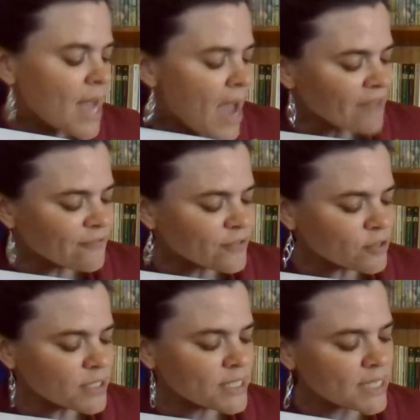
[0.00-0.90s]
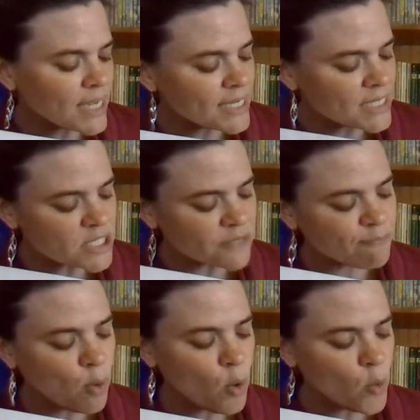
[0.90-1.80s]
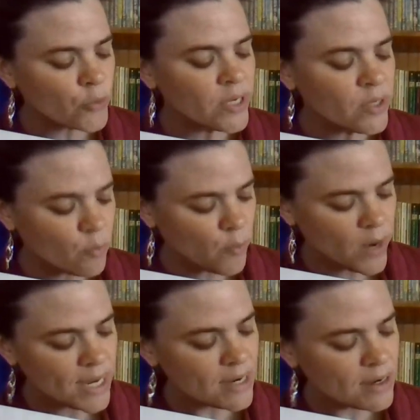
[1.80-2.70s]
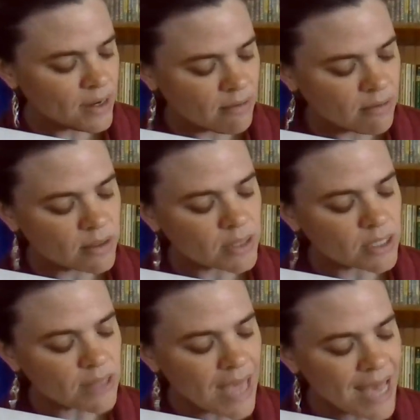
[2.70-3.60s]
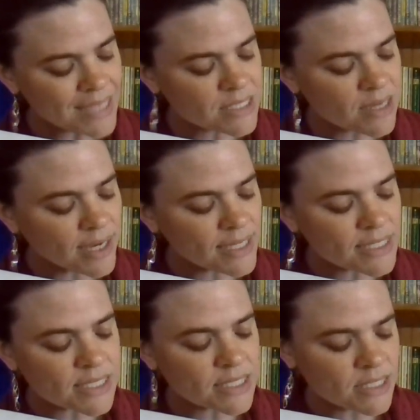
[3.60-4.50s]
After days of pouring rain, the last ice and